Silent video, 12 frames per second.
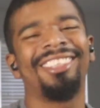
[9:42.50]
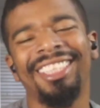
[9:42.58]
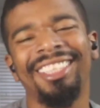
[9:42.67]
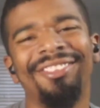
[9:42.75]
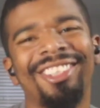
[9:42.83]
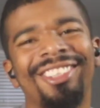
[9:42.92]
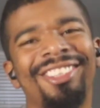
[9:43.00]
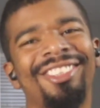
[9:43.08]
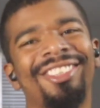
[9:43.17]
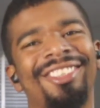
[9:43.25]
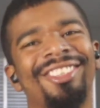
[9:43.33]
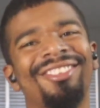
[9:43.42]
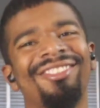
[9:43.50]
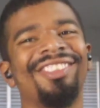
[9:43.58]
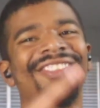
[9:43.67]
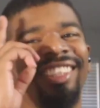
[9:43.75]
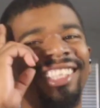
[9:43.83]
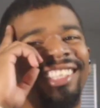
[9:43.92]
team on YouTube.
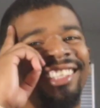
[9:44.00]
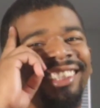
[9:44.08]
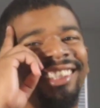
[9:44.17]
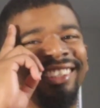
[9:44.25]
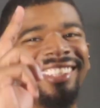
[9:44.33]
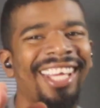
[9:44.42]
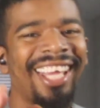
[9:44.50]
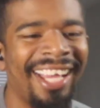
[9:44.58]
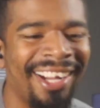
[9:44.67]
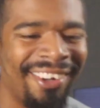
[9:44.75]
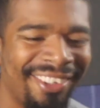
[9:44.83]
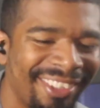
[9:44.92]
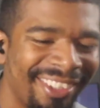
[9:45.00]
It's your boy D Neal out.